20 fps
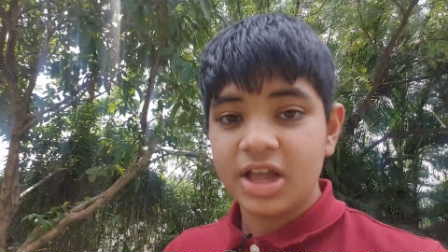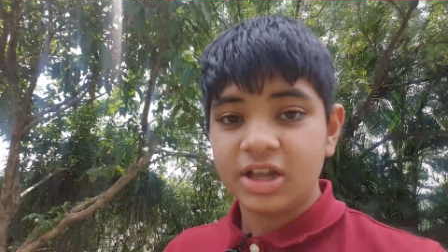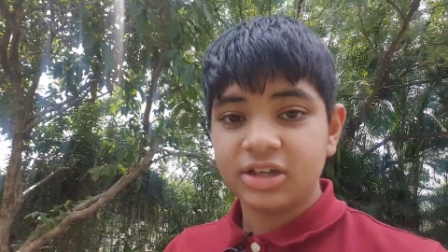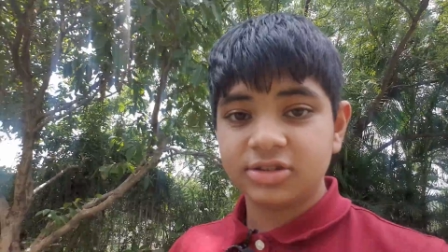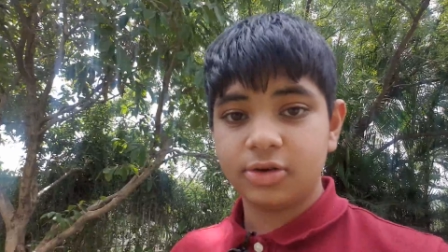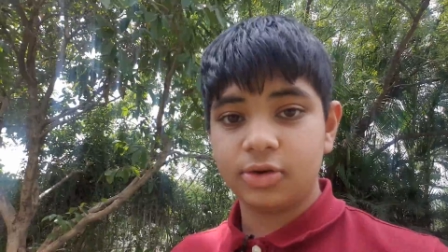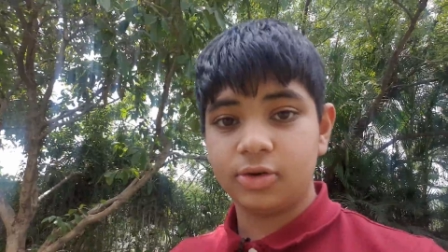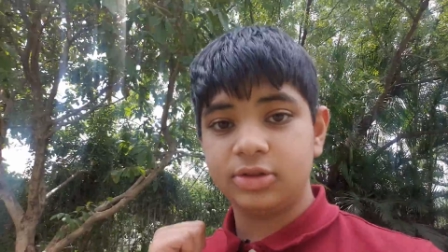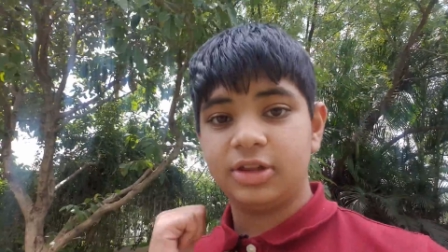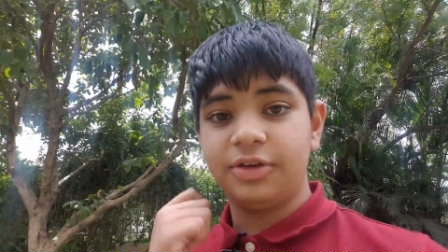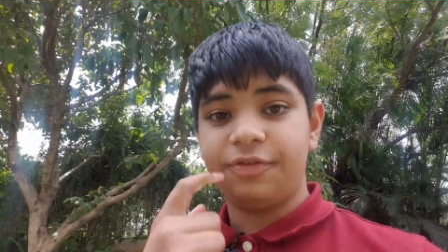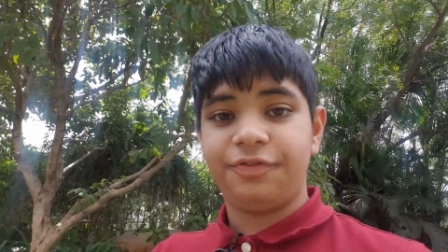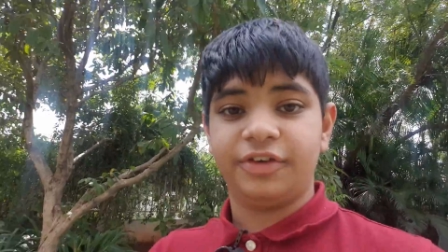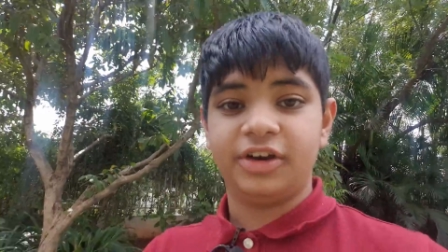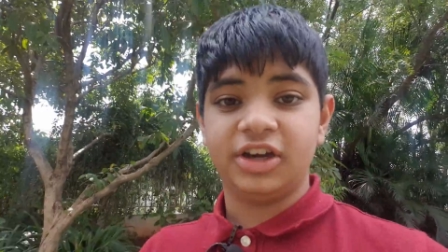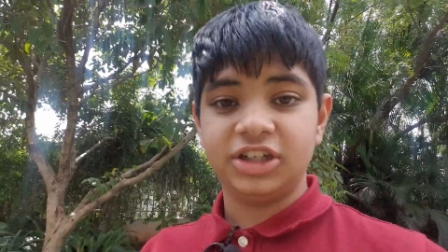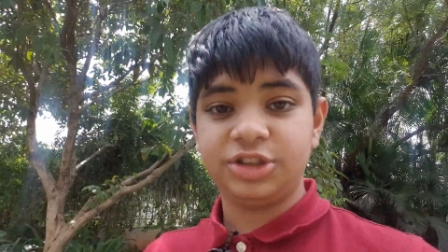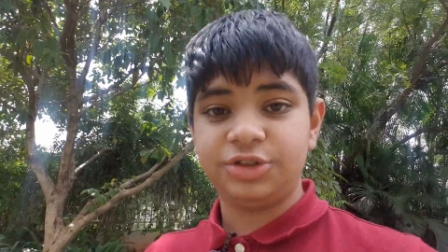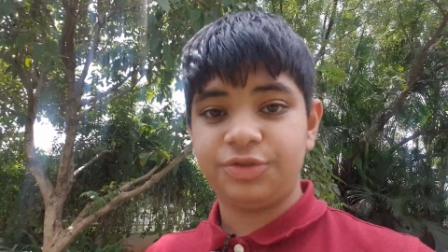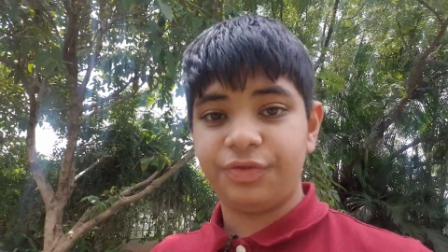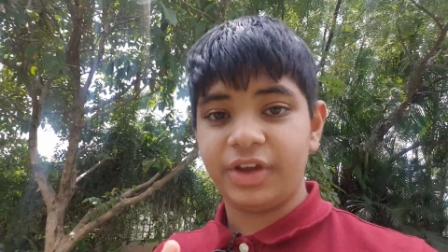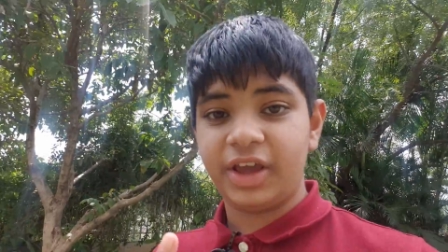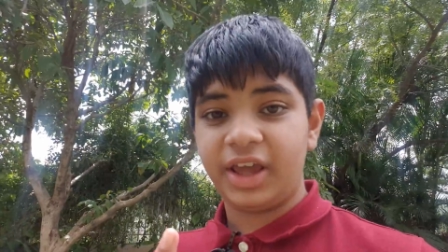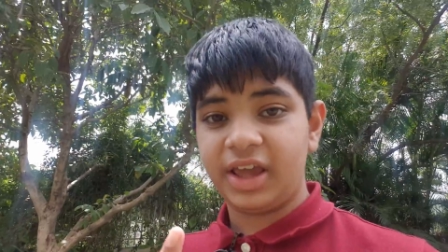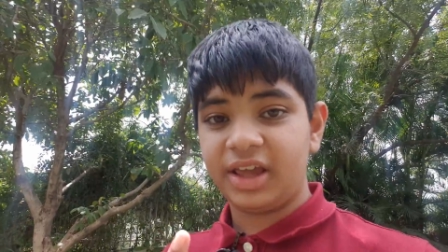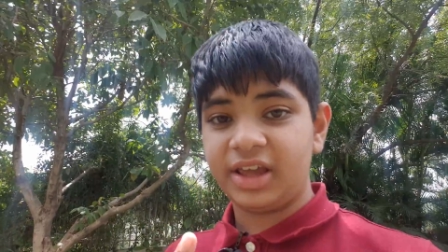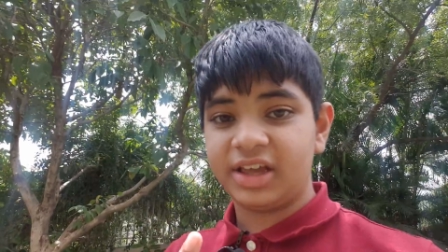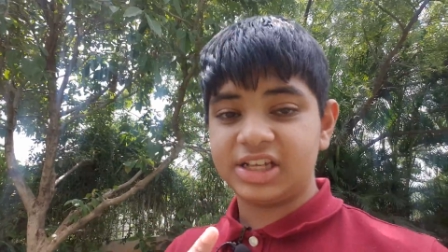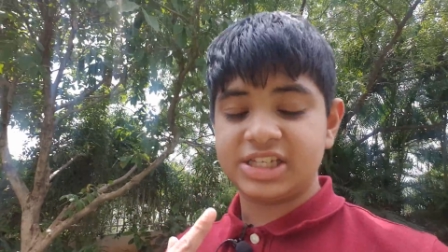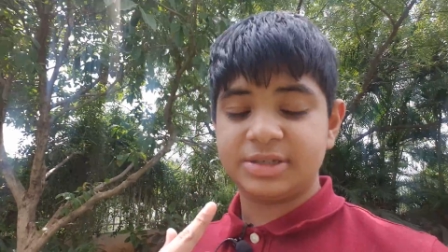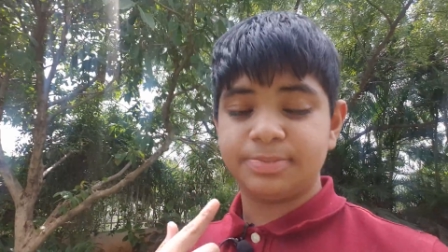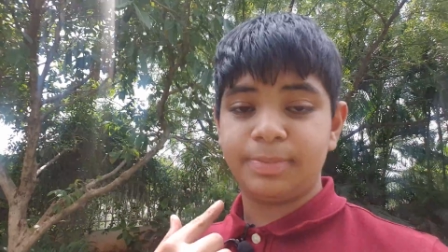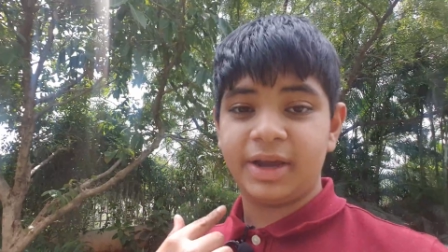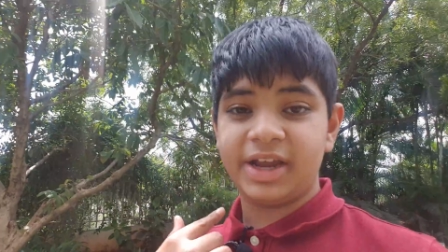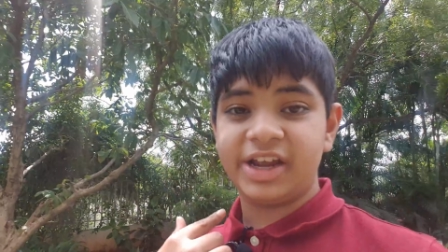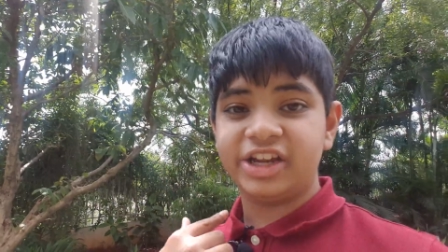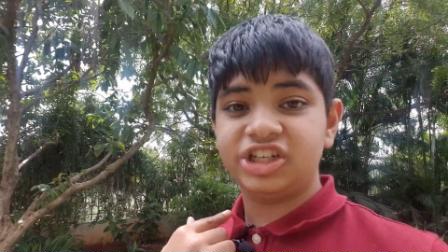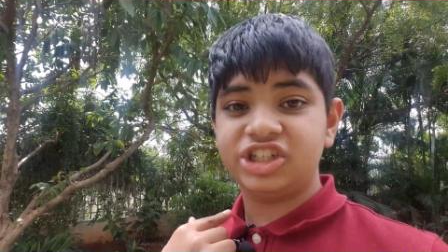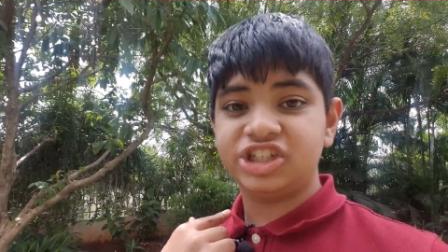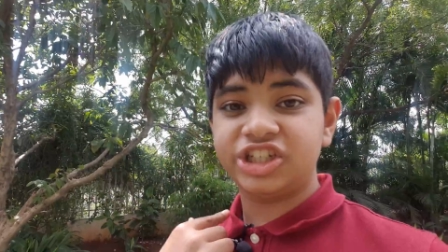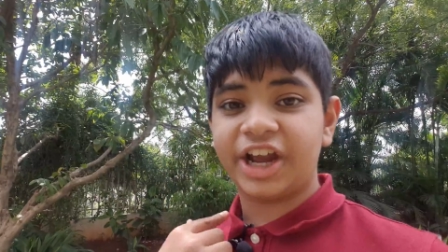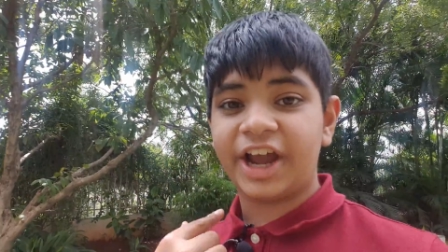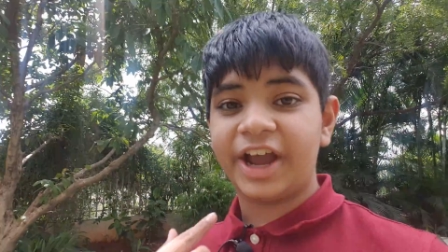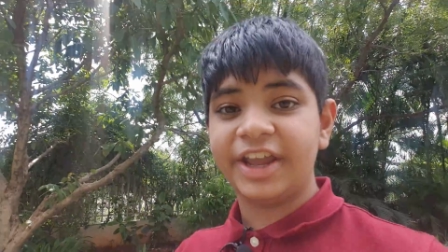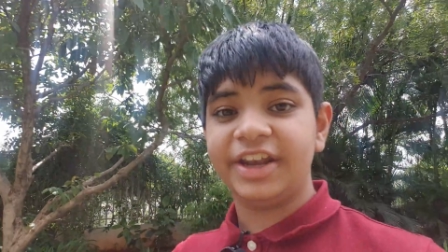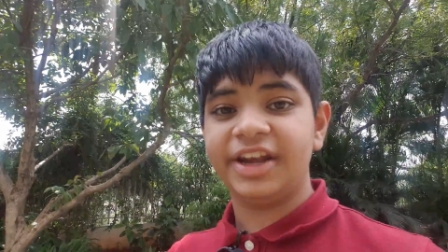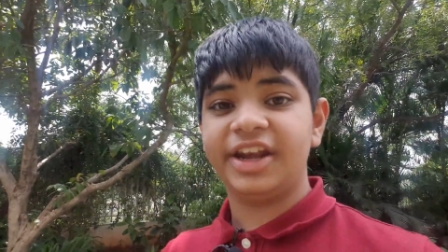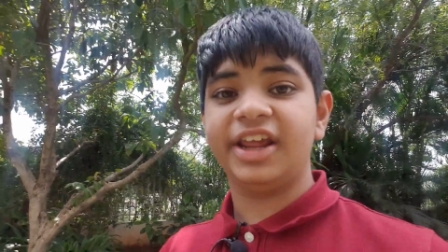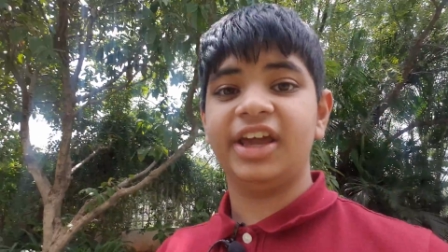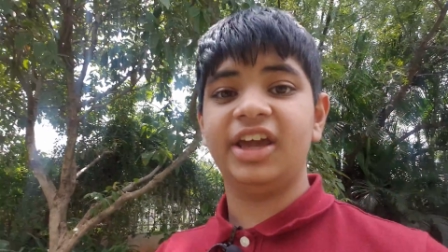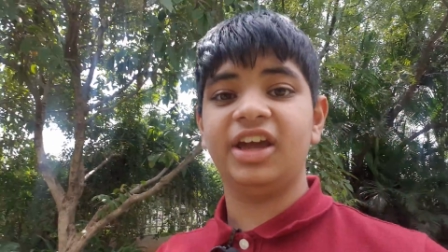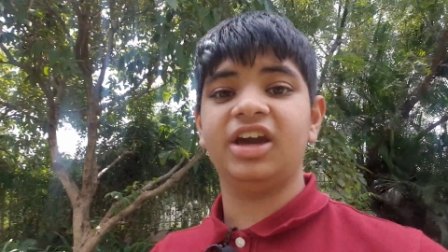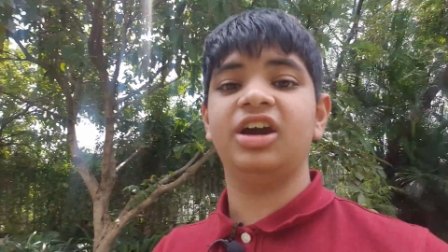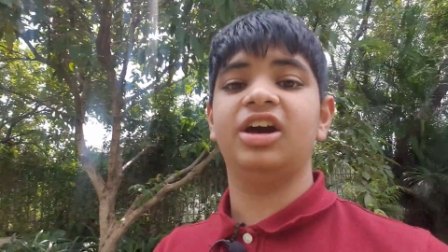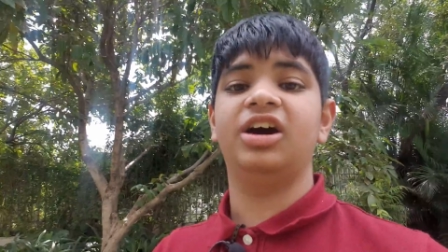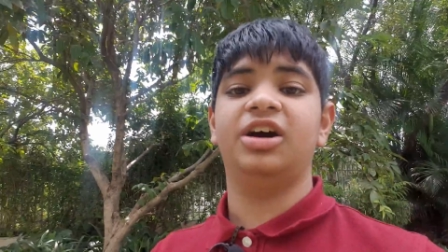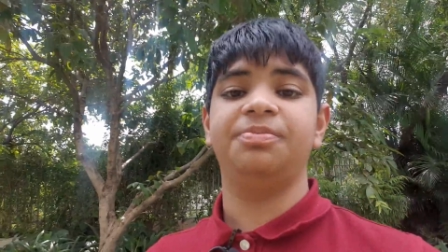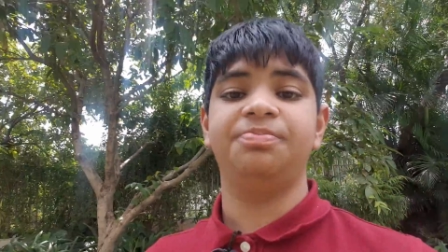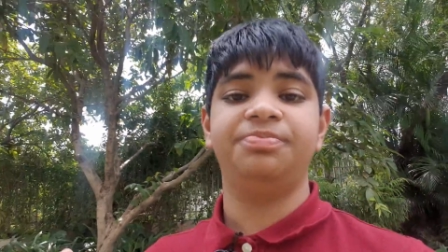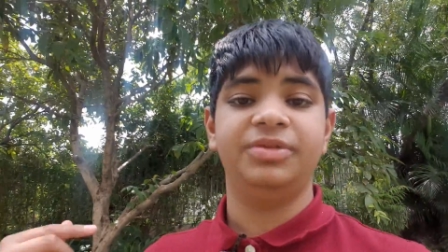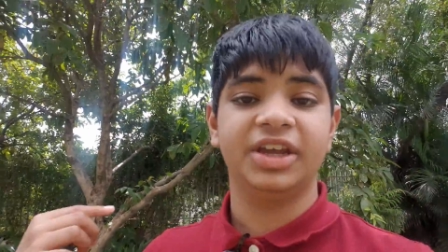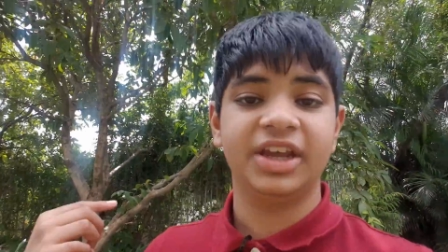So the first way is by shining a